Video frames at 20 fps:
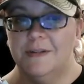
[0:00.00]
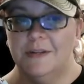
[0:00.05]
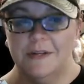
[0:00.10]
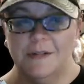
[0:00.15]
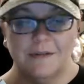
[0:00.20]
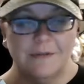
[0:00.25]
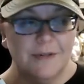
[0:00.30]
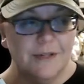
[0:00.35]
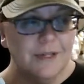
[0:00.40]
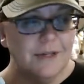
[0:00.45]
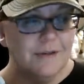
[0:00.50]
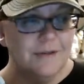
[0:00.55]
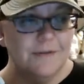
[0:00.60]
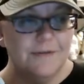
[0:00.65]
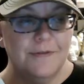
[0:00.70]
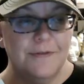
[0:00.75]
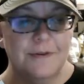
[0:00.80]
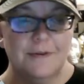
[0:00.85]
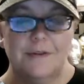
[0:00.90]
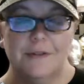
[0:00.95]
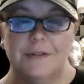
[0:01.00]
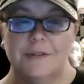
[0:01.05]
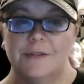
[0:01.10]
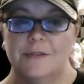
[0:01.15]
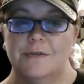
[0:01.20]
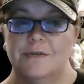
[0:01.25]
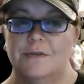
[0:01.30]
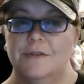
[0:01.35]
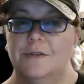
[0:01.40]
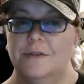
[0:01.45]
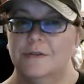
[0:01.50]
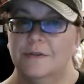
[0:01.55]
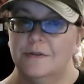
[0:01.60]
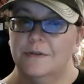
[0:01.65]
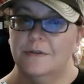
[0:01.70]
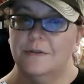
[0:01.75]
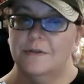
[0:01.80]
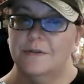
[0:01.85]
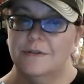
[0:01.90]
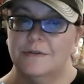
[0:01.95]
I don't care if they're gods or not, or
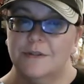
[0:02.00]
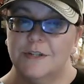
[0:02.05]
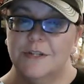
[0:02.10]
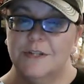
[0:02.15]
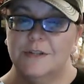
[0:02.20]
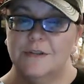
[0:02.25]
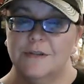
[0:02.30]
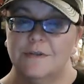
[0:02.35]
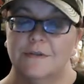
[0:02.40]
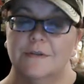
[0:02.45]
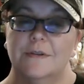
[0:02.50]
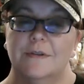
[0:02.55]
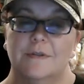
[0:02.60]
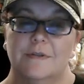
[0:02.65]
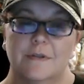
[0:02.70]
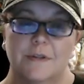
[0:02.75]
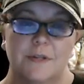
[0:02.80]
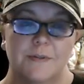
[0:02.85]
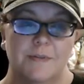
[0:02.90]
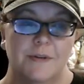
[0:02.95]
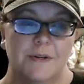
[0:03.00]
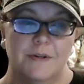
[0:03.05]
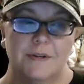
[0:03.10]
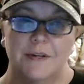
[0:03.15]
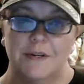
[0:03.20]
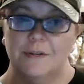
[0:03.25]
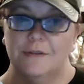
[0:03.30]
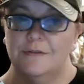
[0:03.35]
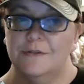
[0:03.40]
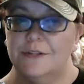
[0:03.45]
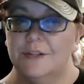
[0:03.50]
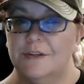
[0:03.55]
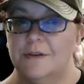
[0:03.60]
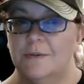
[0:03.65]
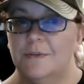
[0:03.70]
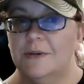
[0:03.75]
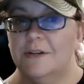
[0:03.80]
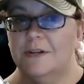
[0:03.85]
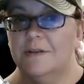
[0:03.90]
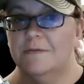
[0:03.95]
they're your teachers, or their spirit energy, or
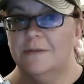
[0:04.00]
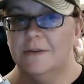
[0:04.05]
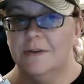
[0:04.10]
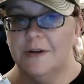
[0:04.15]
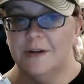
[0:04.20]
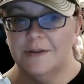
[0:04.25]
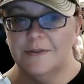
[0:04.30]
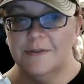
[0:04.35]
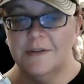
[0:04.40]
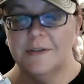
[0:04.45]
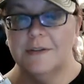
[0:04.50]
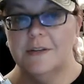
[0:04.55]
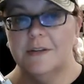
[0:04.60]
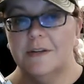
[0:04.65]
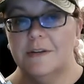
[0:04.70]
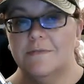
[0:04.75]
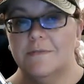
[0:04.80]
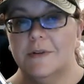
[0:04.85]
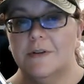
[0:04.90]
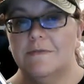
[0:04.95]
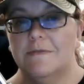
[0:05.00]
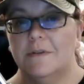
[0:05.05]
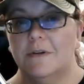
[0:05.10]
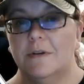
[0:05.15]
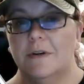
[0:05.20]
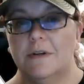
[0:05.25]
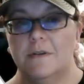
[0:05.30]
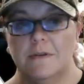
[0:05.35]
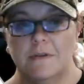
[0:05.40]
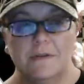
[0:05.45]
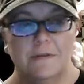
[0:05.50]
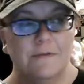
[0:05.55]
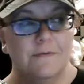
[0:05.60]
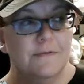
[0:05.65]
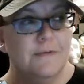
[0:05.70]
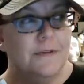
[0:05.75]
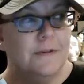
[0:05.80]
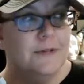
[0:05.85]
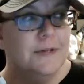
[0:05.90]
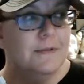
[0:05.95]
whatever. I think they can be very cruel and
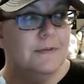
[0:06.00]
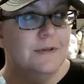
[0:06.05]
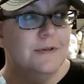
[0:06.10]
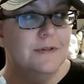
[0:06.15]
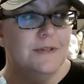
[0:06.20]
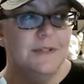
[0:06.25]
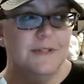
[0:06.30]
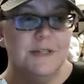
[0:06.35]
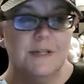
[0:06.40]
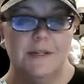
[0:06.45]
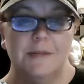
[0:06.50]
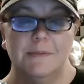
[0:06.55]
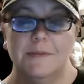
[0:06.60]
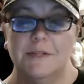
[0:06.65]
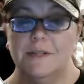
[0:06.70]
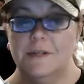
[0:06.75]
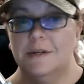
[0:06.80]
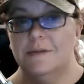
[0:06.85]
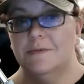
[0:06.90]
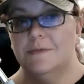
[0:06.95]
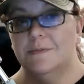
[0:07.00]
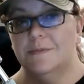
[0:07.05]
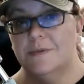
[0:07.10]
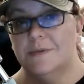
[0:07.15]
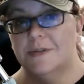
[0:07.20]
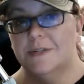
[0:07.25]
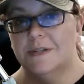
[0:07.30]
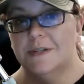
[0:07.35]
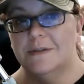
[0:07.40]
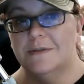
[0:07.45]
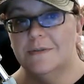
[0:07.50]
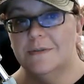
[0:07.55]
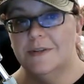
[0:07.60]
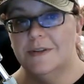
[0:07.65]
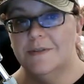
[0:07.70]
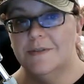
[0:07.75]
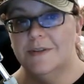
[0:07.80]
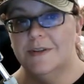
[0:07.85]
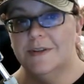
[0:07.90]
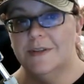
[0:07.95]
very wrong at times, and I will point it out when
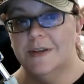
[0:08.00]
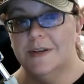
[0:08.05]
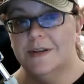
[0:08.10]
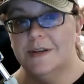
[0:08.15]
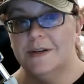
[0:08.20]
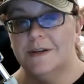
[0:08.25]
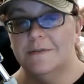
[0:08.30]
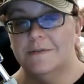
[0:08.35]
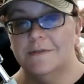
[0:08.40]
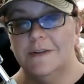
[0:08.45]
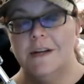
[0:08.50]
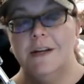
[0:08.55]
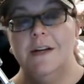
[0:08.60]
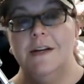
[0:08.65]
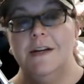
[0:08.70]
I think they have.